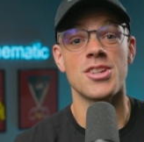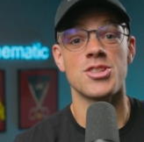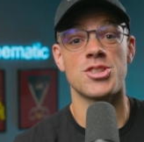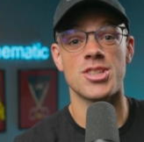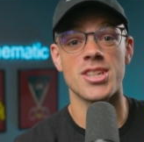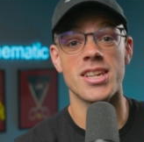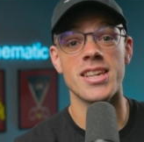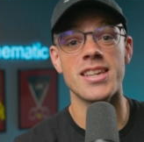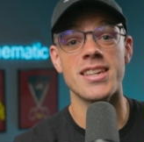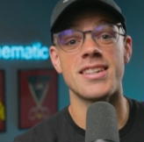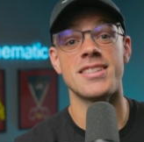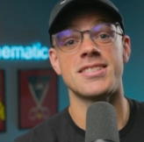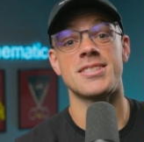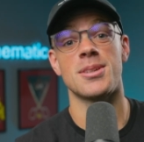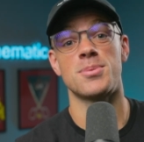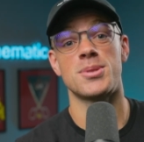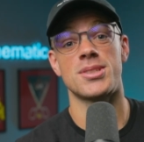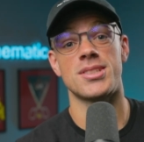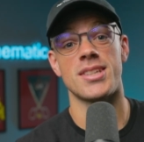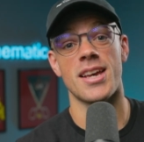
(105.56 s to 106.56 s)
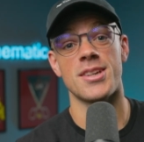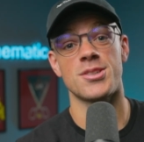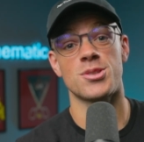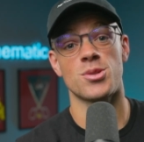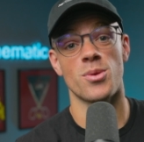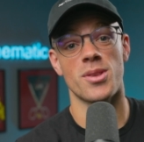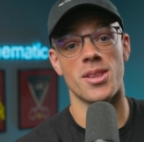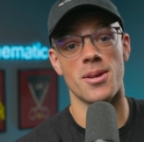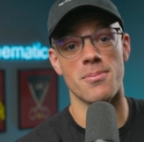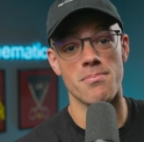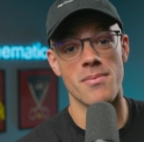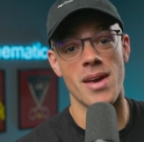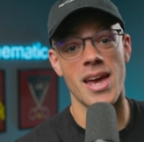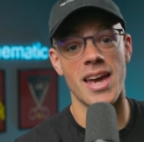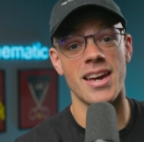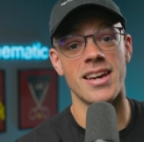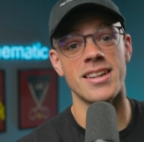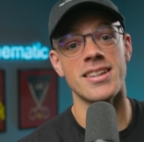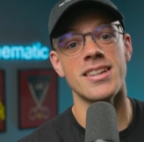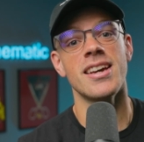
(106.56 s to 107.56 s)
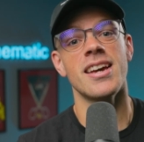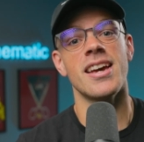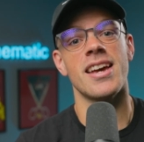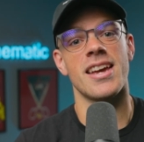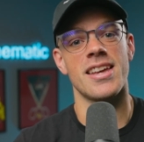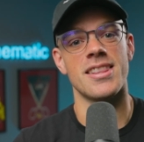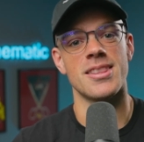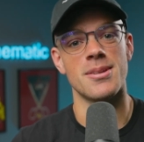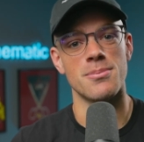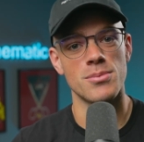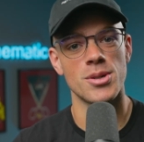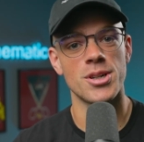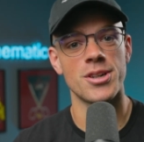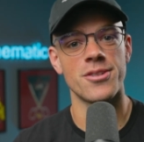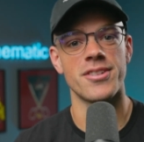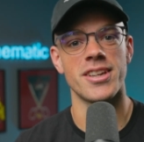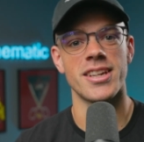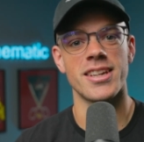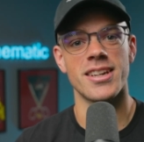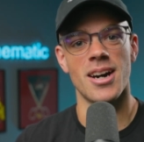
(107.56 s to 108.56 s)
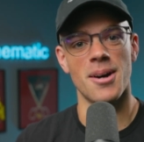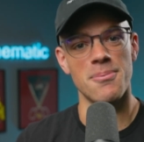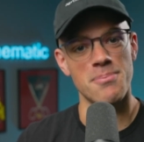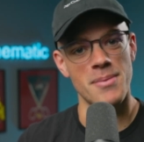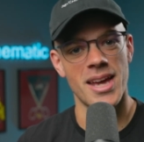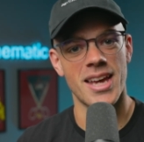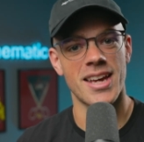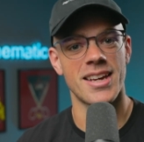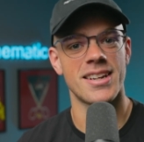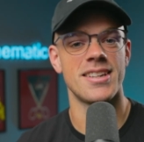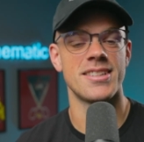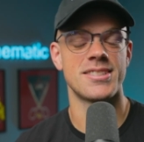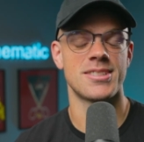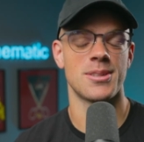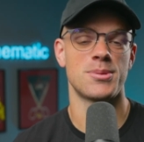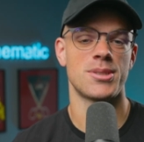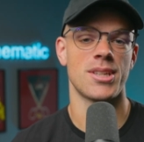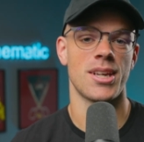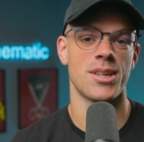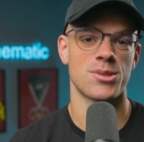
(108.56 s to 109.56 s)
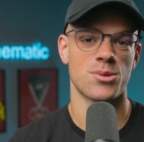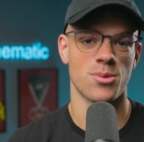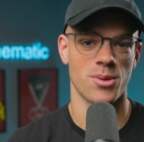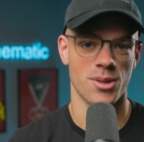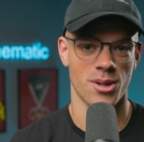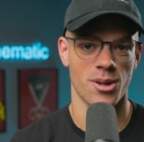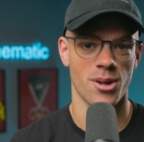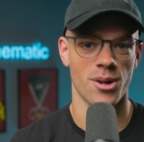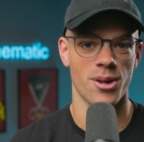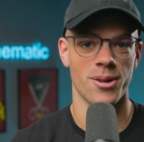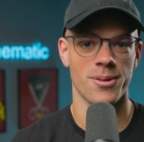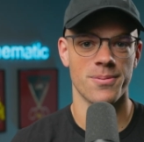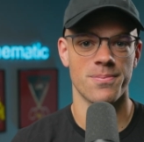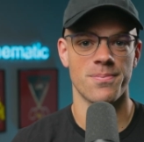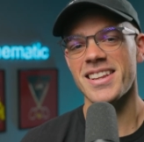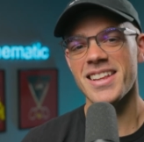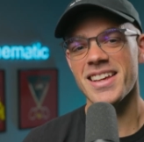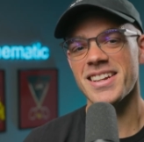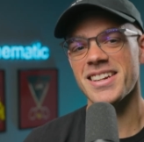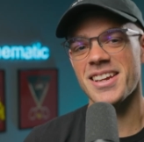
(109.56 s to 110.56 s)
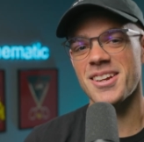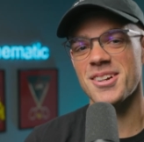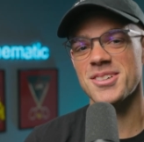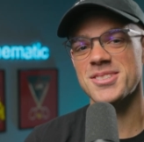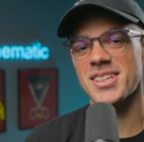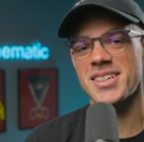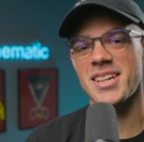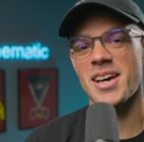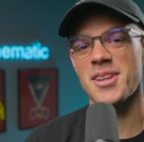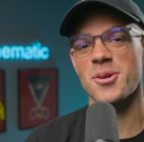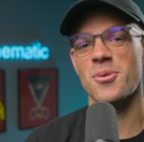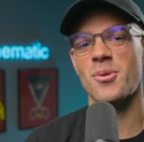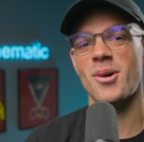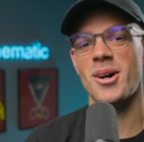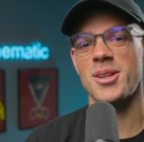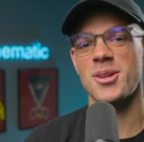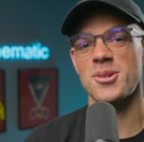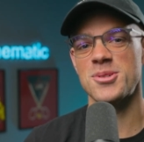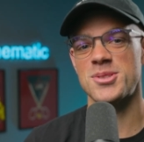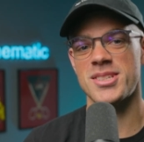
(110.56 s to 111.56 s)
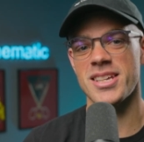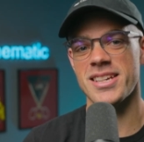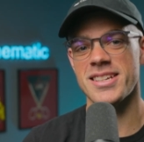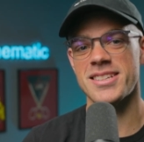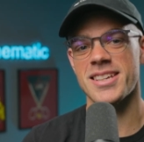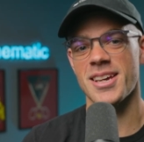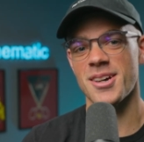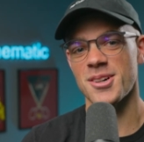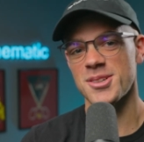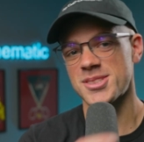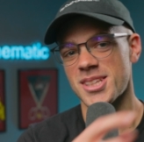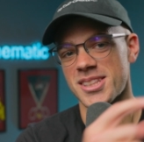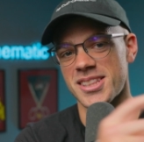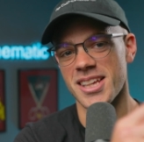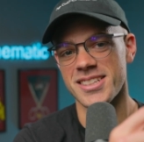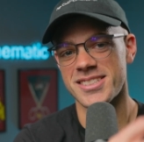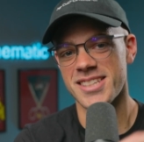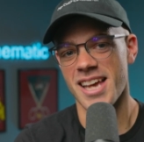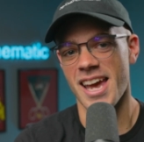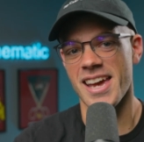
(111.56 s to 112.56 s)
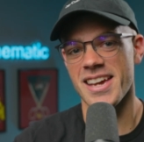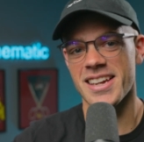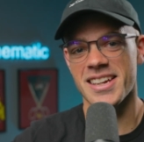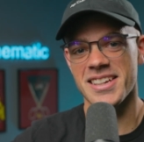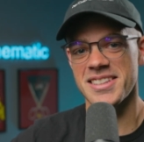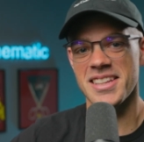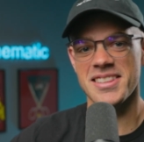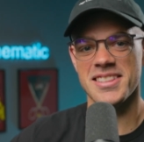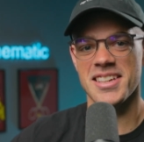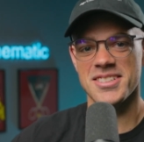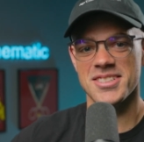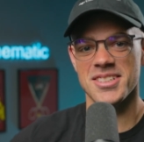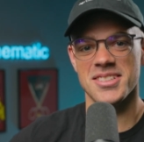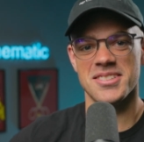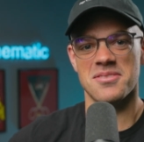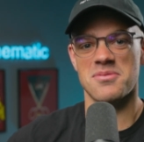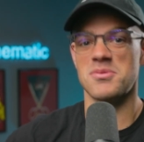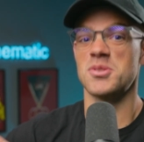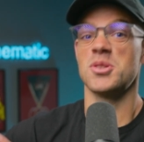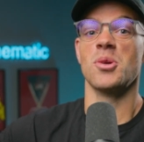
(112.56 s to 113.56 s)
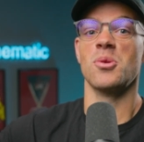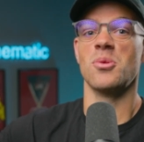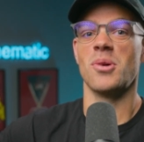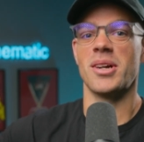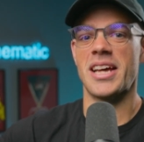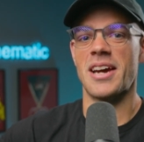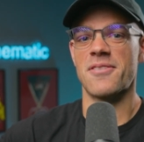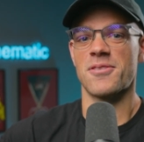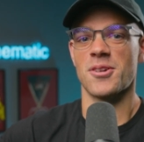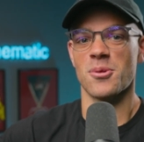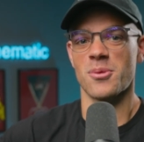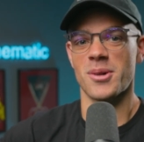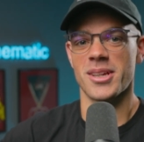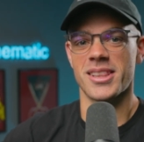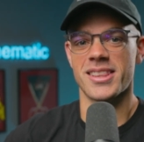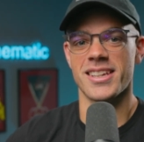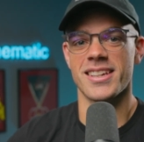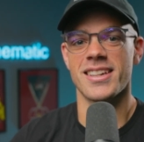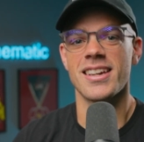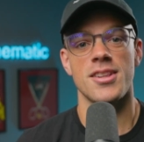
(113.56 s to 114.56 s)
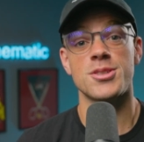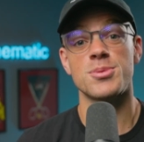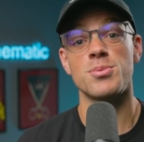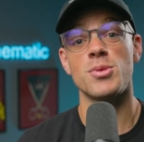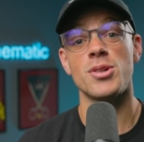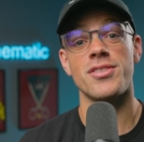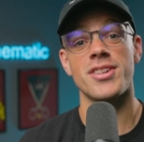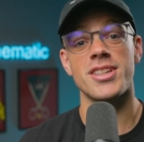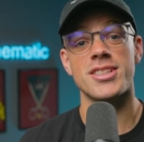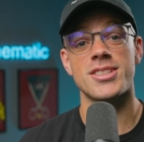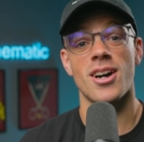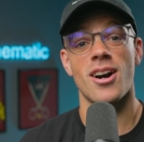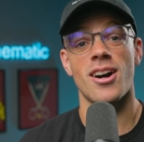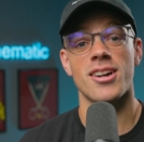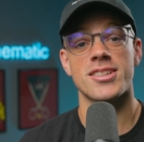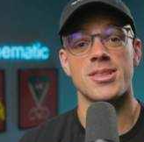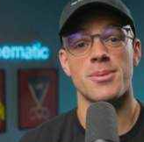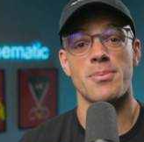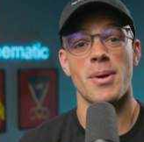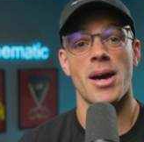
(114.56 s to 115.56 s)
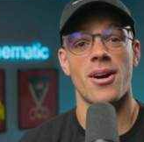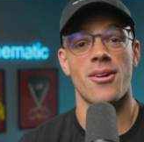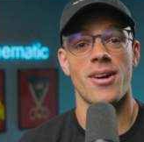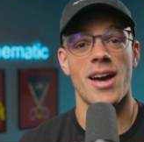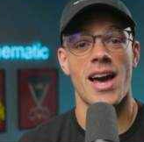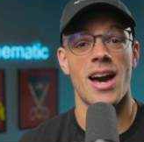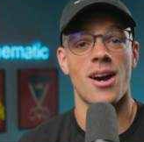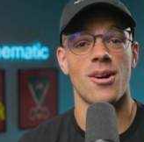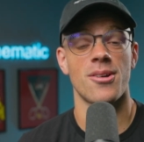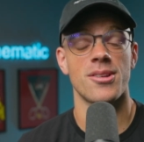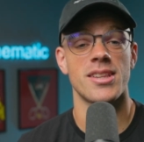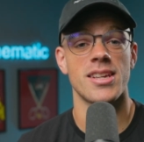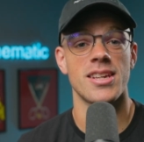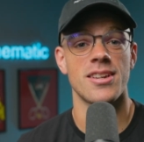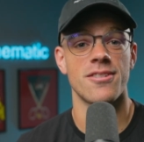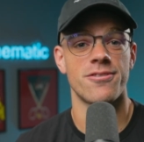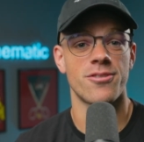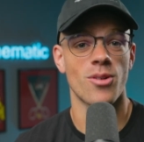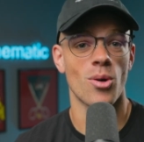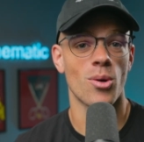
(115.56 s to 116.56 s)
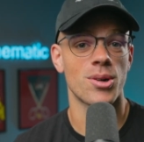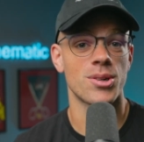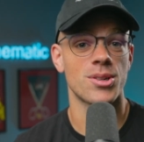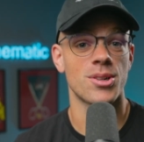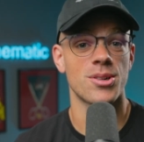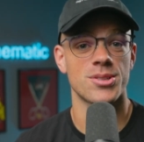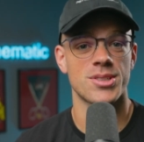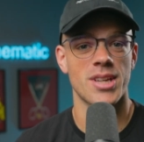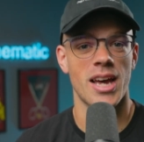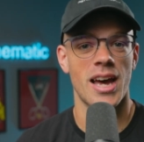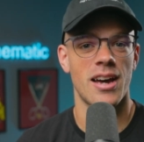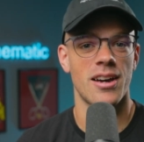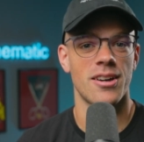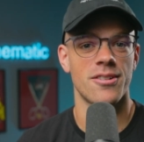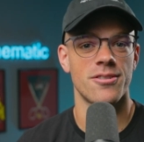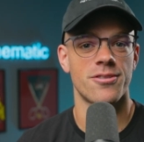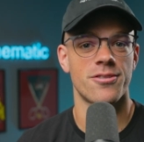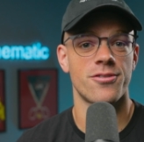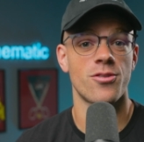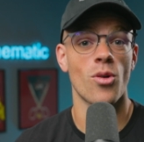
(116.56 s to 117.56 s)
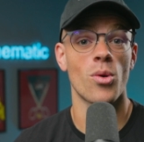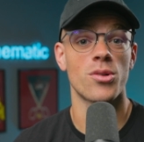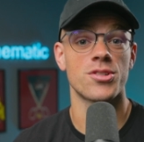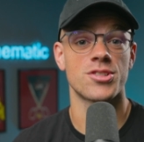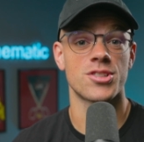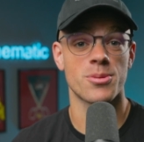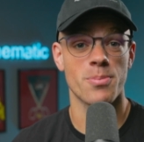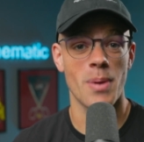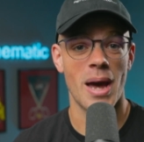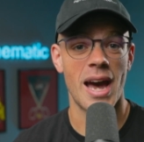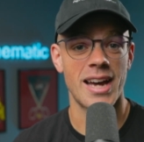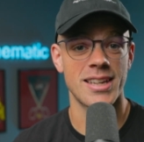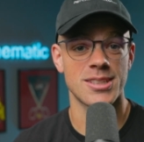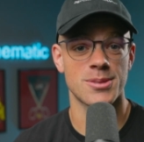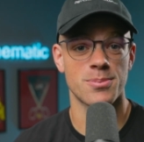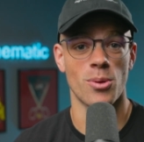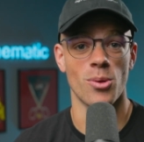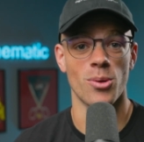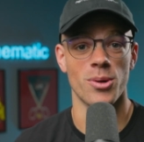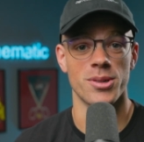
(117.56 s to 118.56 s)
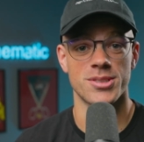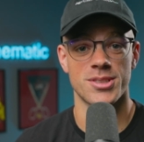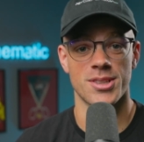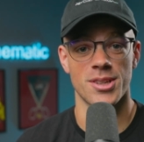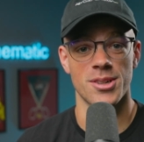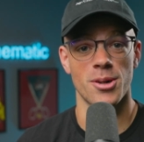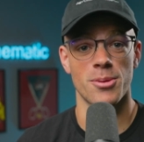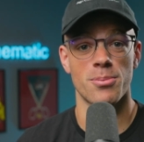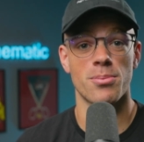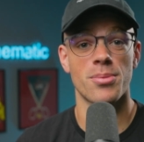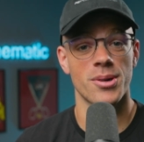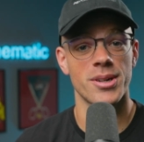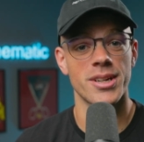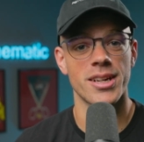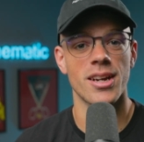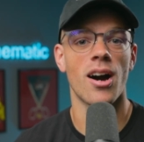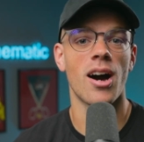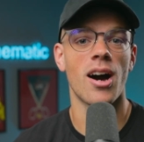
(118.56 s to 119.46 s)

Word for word: she is obsessed with a man. In the movie, a man is obsessed with her. And then here's another one of those details that they take and then they just do whatever with it. This movie talks about how the foreigners have forged passports that are pretty